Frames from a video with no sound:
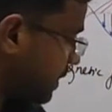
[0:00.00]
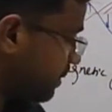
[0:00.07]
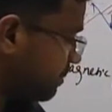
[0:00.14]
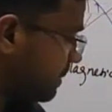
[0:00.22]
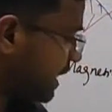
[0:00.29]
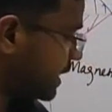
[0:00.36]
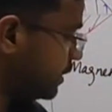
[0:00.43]

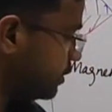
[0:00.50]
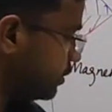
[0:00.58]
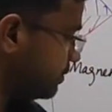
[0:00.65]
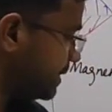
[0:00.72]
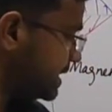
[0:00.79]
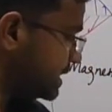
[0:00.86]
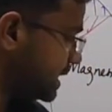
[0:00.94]
magnitude
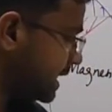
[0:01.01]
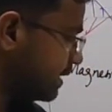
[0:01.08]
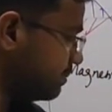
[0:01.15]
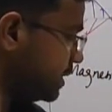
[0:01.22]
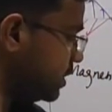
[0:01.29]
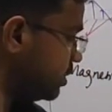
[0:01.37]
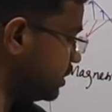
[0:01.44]
wise like
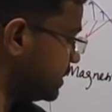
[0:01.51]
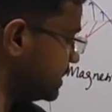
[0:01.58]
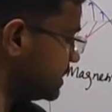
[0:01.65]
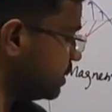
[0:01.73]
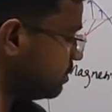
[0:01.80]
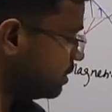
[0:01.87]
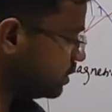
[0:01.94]
B naught is
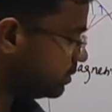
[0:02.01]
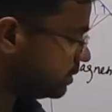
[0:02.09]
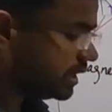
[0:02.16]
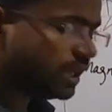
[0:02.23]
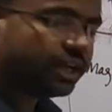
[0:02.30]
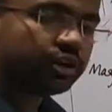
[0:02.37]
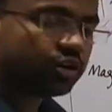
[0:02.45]
equal to
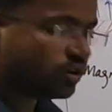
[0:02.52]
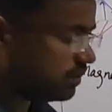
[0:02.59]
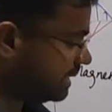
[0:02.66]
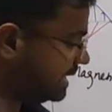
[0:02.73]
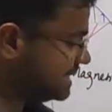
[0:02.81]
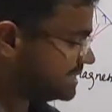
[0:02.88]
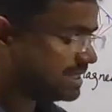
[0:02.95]
E naught
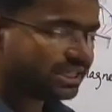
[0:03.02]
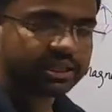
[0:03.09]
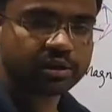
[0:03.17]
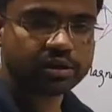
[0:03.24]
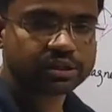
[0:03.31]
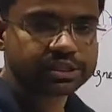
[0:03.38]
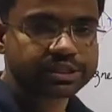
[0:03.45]
by C
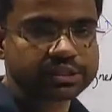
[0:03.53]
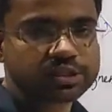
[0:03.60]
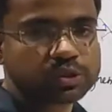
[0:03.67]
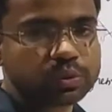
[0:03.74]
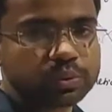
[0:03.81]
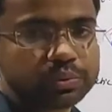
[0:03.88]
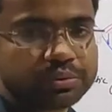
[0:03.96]
naught,
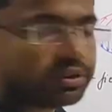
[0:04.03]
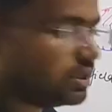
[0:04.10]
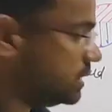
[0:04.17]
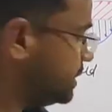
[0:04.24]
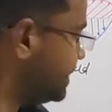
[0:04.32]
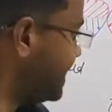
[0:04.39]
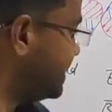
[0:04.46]
so
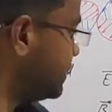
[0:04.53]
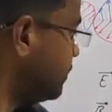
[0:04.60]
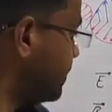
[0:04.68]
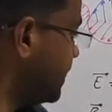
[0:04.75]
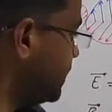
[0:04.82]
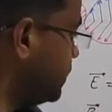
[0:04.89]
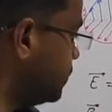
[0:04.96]
that you
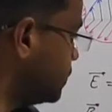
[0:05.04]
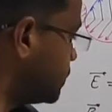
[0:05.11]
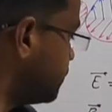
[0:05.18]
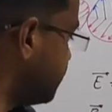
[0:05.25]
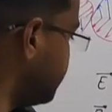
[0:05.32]
can use